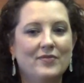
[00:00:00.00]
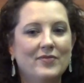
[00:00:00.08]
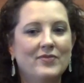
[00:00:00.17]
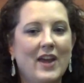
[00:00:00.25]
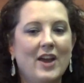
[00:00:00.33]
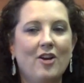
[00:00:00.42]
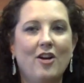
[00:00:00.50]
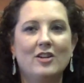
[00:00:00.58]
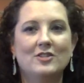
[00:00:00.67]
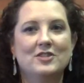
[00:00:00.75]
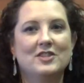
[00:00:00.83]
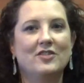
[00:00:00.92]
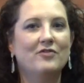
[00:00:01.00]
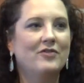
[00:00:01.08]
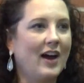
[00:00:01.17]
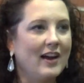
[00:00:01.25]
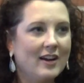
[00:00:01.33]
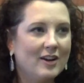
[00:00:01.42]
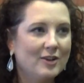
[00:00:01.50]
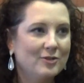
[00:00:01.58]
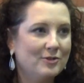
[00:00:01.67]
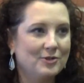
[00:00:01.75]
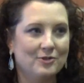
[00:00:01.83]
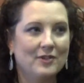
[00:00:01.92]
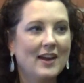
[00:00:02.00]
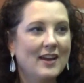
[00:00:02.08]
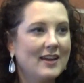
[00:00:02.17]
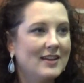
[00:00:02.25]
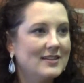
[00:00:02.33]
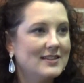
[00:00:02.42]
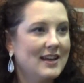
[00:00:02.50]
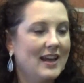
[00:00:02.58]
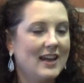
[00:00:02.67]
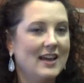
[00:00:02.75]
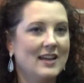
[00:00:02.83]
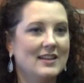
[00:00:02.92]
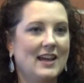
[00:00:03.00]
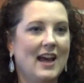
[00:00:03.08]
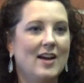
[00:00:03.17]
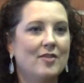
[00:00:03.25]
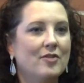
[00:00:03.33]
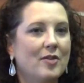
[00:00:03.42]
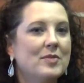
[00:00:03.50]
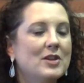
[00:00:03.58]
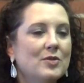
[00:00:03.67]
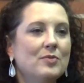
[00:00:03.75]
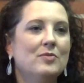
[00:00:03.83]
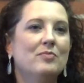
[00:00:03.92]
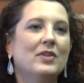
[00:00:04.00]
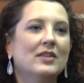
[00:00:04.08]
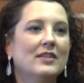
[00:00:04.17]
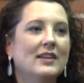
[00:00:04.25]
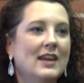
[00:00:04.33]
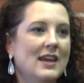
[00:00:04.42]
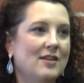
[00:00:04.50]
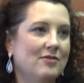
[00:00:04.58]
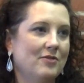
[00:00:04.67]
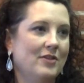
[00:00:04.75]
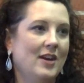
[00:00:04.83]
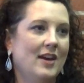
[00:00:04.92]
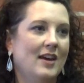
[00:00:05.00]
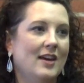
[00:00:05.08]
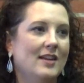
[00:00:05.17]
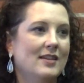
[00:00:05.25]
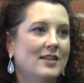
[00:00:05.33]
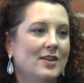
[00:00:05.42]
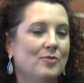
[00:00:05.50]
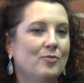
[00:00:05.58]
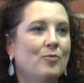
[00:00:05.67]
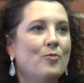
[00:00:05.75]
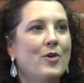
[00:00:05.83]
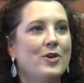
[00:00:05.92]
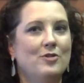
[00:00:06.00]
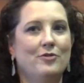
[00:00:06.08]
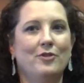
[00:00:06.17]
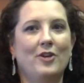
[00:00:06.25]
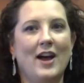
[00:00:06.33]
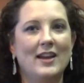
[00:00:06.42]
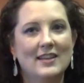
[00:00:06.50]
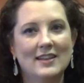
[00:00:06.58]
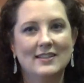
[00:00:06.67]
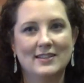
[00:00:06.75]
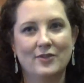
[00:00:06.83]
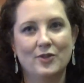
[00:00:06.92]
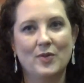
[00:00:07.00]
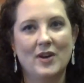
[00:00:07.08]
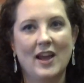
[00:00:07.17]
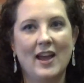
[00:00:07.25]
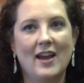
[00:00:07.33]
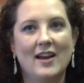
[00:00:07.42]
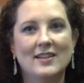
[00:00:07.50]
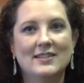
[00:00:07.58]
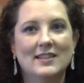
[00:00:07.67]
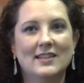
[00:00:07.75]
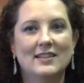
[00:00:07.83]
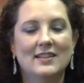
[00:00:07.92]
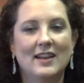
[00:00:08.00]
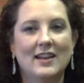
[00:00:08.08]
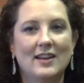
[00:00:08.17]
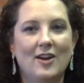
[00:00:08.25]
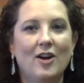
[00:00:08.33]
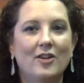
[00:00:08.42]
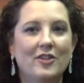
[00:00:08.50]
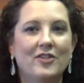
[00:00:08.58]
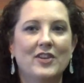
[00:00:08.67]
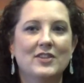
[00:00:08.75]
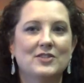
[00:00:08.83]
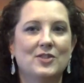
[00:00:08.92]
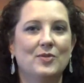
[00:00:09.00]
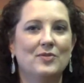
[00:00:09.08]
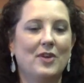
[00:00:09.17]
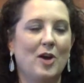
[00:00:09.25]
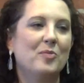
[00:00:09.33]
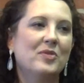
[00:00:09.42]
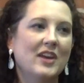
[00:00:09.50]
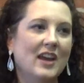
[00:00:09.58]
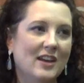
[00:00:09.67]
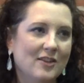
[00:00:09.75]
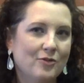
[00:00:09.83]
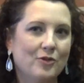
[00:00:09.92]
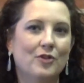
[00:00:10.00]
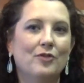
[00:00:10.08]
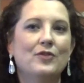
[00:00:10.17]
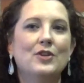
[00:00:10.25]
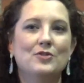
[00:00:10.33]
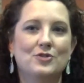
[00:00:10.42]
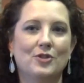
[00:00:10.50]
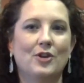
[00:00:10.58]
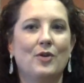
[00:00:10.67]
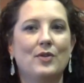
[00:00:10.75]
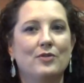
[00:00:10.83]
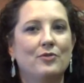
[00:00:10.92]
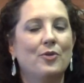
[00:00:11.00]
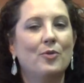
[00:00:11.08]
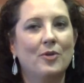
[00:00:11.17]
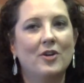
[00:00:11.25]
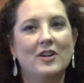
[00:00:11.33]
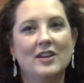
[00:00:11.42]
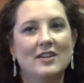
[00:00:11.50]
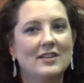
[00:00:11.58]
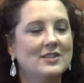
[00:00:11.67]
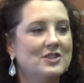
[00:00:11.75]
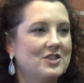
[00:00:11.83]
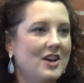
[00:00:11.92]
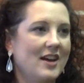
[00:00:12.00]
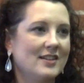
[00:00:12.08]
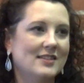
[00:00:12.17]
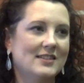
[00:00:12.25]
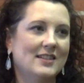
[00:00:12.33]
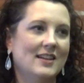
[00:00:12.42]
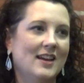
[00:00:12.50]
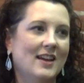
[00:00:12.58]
They are all just on fire for DeAnn and you wouldn't believe the wonderful ideas everyone has and all the things that we've got planned for the future going forward. And it's just,